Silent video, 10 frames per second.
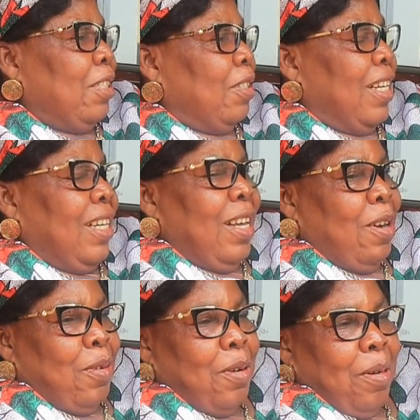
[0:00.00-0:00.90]
occasionally,
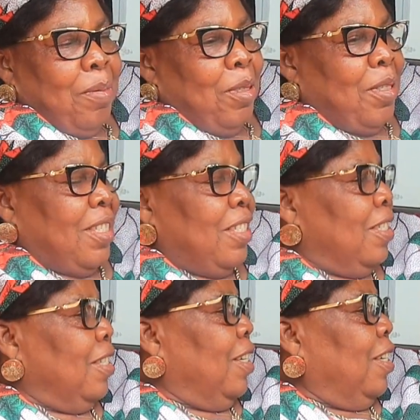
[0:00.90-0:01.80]
I'll come to see
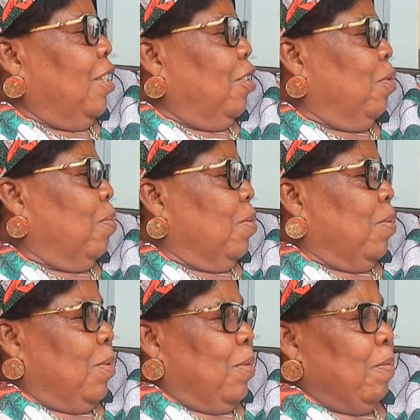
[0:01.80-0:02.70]
you
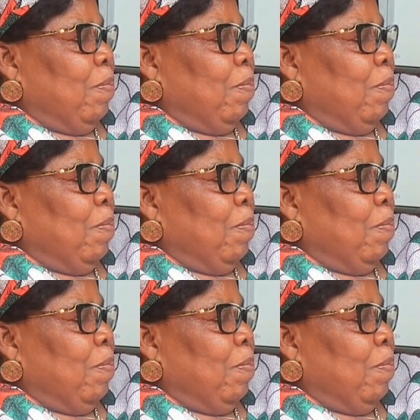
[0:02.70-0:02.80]
people.